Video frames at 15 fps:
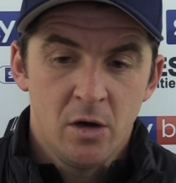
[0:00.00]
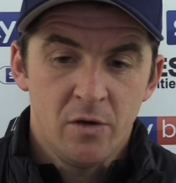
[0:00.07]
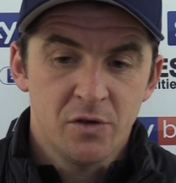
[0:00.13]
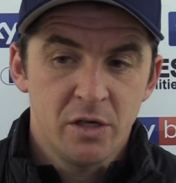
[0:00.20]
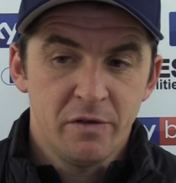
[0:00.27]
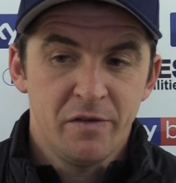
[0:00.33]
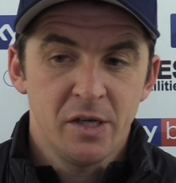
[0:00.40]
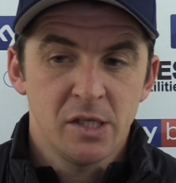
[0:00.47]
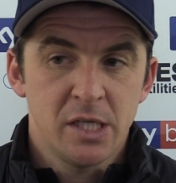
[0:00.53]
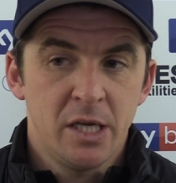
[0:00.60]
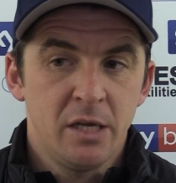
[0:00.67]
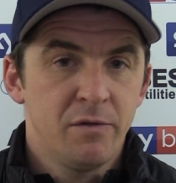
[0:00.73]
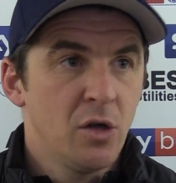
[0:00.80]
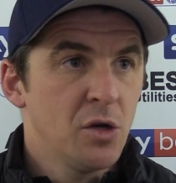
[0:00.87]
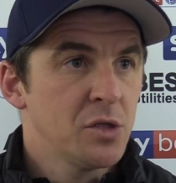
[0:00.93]
obviously feels
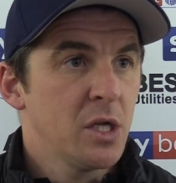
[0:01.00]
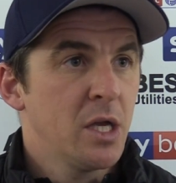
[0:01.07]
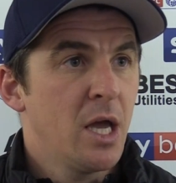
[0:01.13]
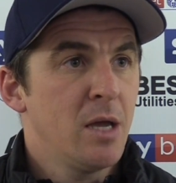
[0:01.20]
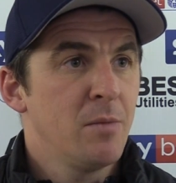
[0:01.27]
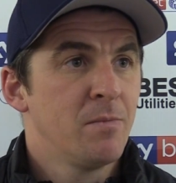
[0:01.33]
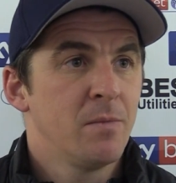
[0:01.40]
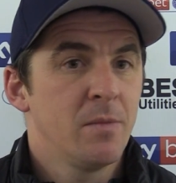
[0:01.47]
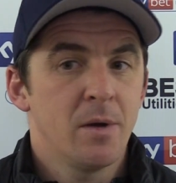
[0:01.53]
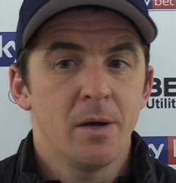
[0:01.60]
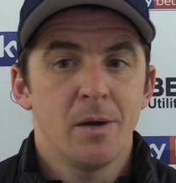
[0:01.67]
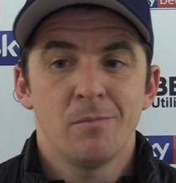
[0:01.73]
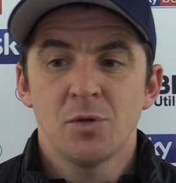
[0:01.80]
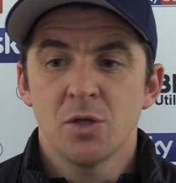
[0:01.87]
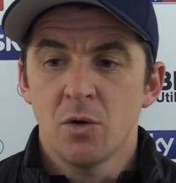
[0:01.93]
like you've lost the game.
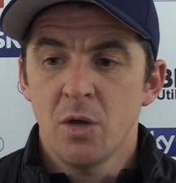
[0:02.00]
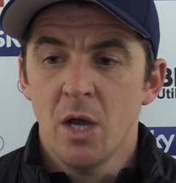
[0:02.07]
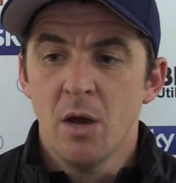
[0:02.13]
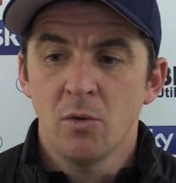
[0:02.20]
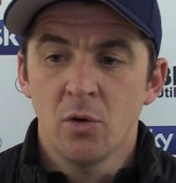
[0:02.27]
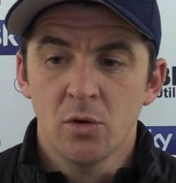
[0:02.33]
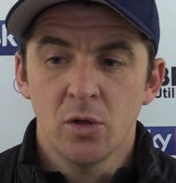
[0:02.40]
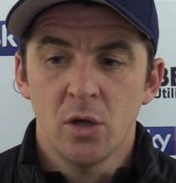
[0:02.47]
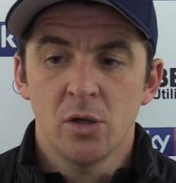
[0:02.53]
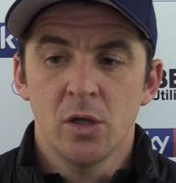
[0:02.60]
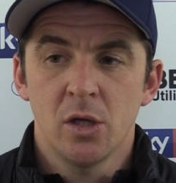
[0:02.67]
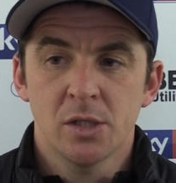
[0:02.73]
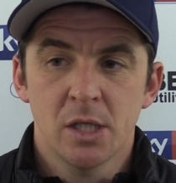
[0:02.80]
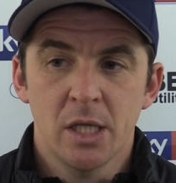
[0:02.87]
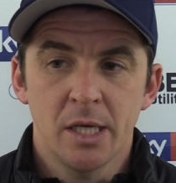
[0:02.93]
So yeah, look,
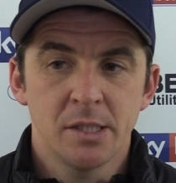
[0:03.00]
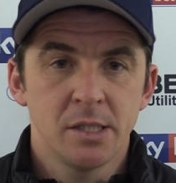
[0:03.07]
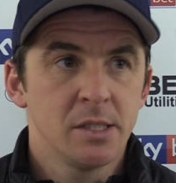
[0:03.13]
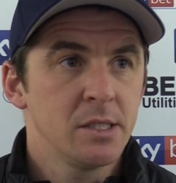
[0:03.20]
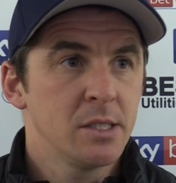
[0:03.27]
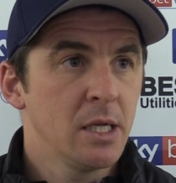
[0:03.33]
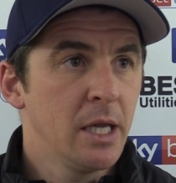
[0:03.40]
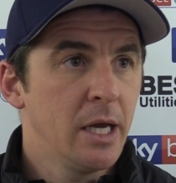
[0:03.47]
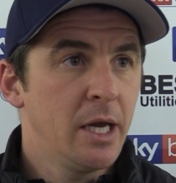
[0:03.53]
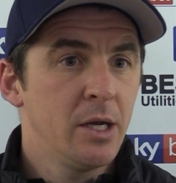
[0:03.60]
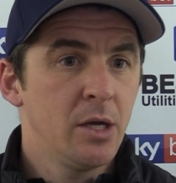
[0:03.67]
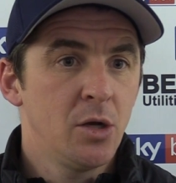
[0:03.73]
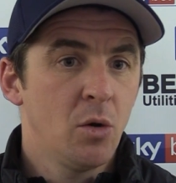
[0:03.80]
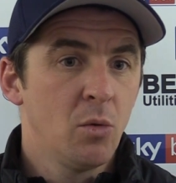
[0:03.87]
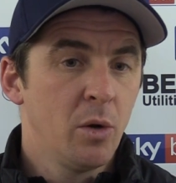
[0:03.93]
lots of lessons to
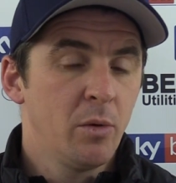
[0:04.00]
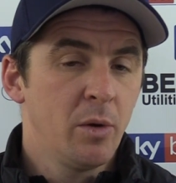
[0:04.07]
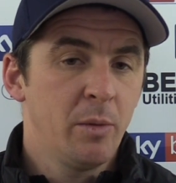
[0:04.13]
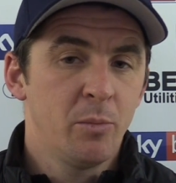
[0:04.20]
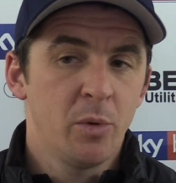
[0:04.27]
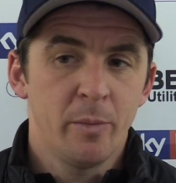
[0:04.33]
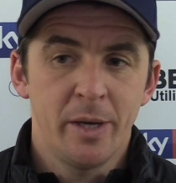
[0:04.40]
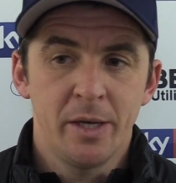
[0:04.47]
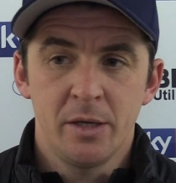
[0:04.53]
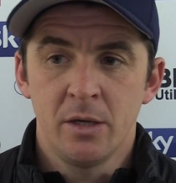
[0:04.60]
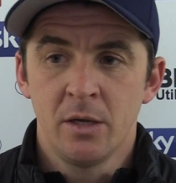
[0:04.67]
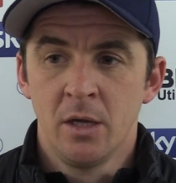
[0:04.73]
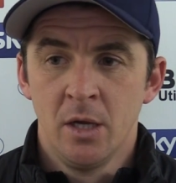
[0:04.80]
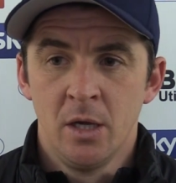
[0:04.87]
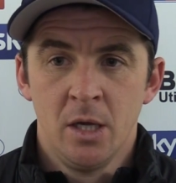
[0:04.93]
learn. I know we were
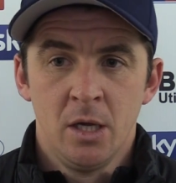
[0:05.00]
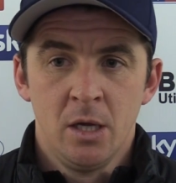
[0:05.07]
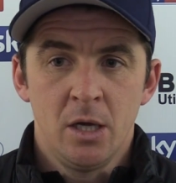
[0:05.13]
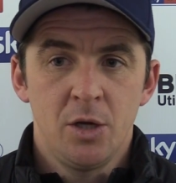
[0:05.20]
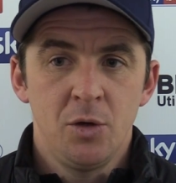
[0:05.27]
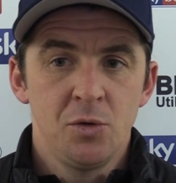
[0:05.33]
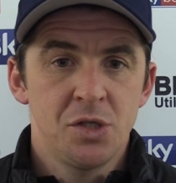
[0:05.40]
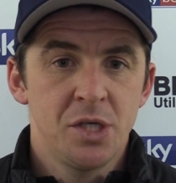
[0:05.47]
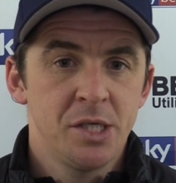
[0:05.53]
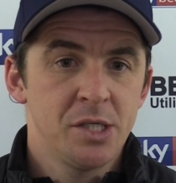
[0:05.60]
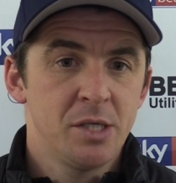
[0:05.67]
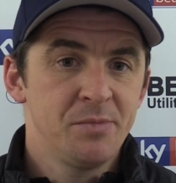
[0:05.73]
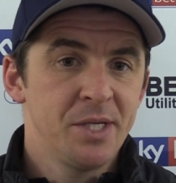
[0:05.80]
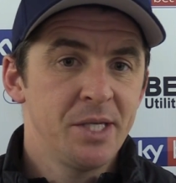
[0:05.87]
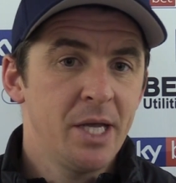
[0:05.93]
implementing a new
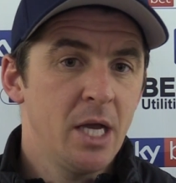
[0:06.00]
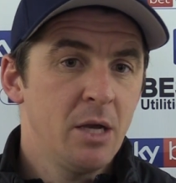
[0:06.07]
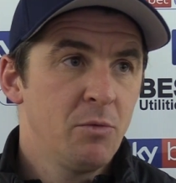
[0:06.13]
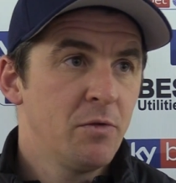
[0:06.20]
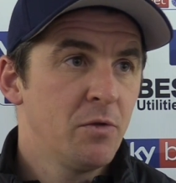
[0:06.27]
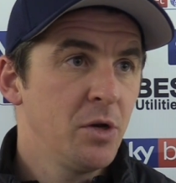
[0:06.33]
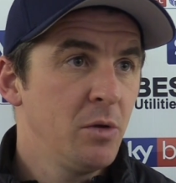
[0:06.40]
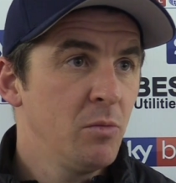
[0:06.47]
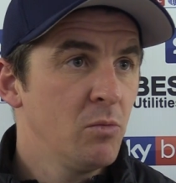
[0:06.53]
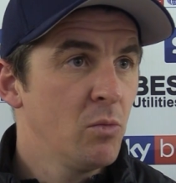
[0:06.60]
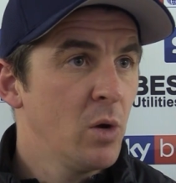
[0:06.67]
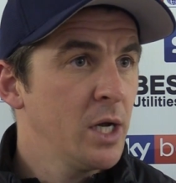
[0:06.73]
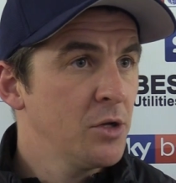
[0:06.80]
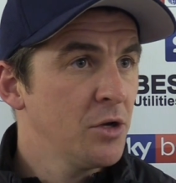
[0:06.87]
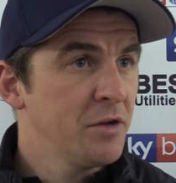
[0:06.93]
system today, and we've only
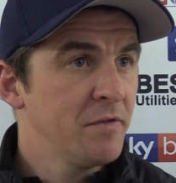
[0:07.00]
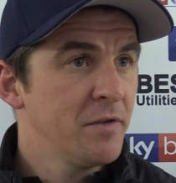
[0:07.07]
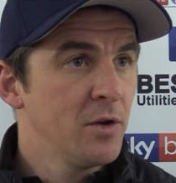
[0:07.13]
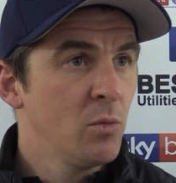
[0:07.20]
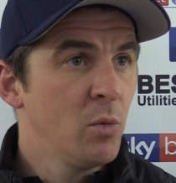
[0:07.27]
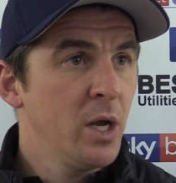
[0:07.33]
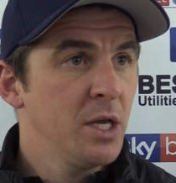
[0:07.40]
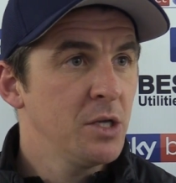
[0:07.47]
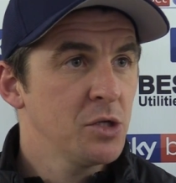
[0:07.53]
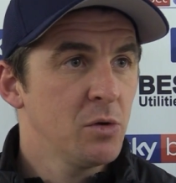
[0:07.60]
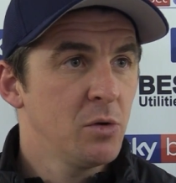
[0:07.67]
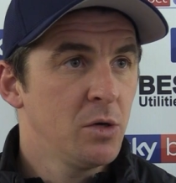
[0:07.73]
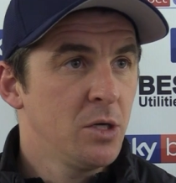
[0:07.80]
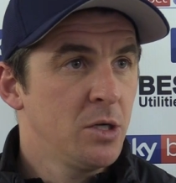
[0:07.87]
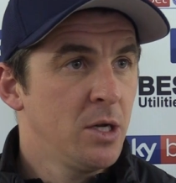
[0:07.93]
worked on it for a week,
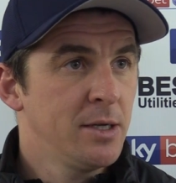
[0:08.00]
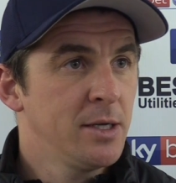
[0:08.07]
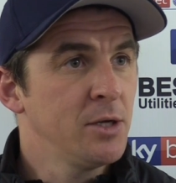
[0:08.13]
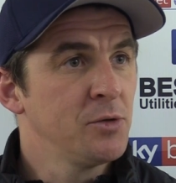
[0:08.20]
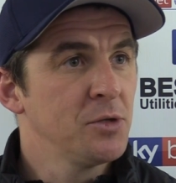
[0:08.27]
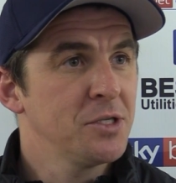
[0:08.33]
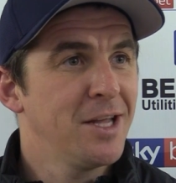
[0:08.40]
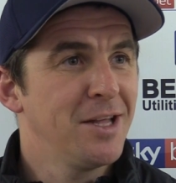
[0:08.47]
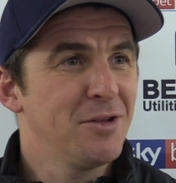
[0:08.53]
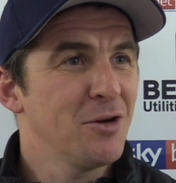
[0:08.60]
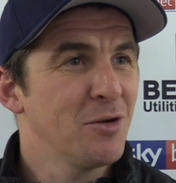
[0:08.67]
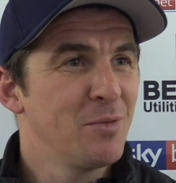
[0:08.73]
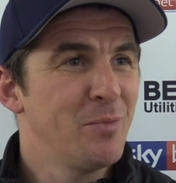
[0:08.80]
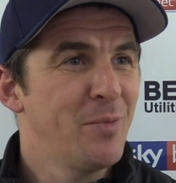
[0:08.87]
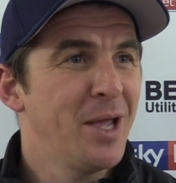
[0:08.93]
so I understand
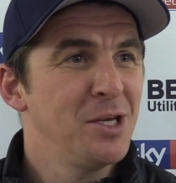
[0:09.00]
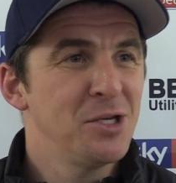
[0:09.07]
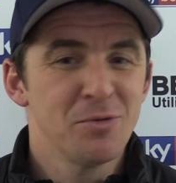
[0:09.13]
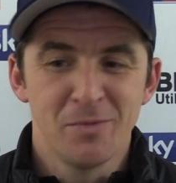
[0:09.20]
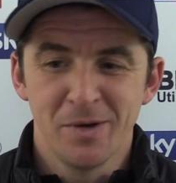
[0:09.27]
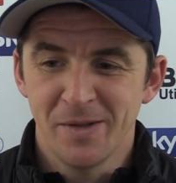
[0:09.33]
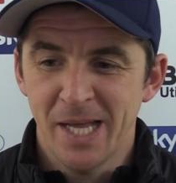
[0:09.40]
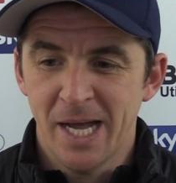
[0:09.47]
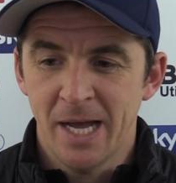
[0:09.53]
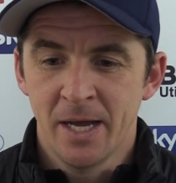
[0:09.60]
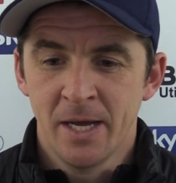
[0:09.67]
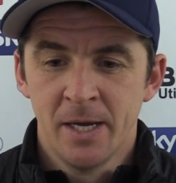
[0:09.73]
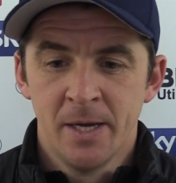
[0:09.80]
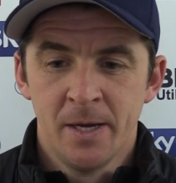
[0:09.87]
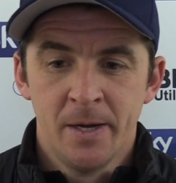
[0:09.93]
you've got to be patient with
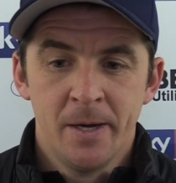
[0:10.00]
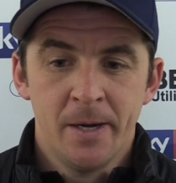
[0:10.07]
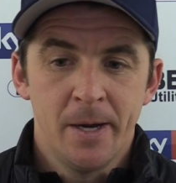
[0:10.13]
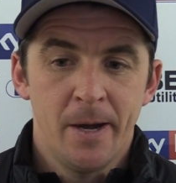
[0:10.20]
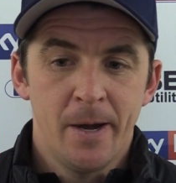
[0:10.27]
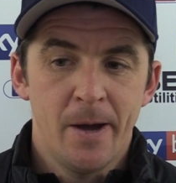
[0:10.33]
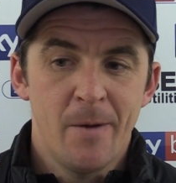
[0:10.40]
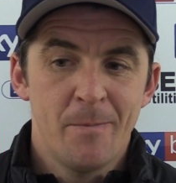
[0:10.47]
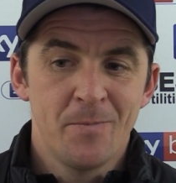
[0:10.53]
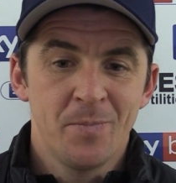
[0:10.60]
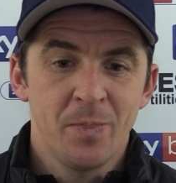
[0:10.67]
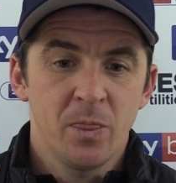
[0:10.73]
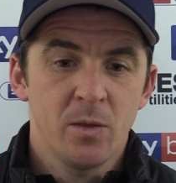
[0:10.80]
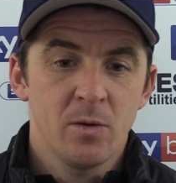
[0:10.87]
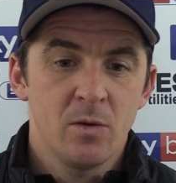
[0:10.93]
that.
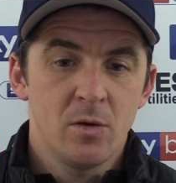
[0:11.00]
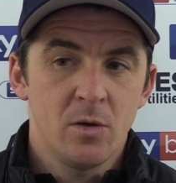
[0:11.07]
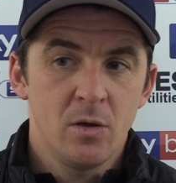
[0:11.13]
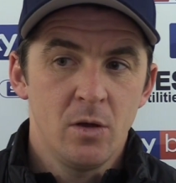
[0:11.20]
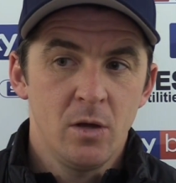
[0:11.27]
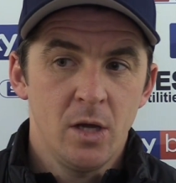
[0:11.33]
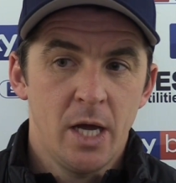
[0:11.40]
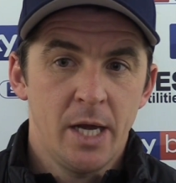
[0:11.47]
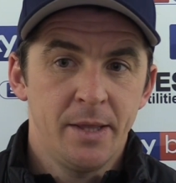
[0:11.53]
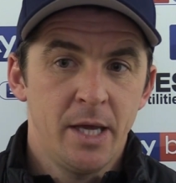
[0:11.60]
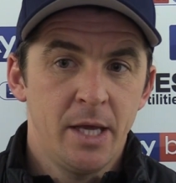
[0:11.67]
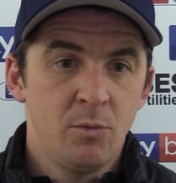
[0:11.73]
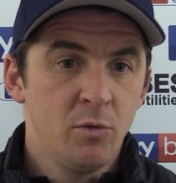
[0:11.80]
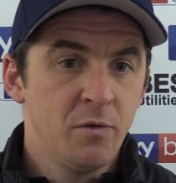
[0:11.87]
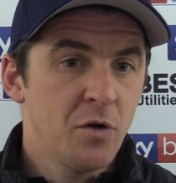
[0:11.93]
And
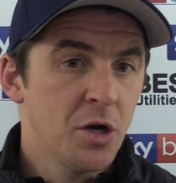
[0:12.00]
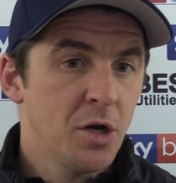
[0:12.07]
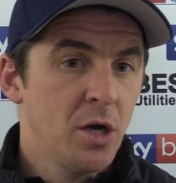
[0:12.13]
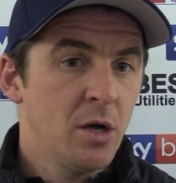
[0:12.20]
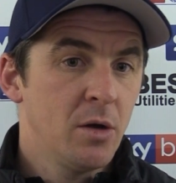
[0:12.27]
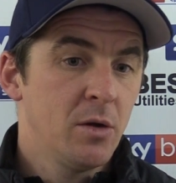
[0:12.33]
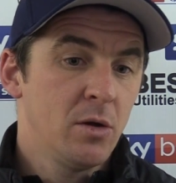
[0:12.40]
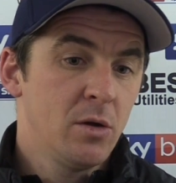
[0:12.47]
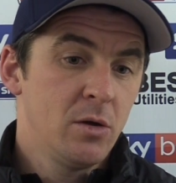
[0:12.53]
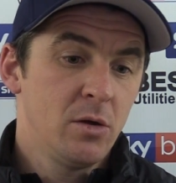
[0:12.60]
then we've got to,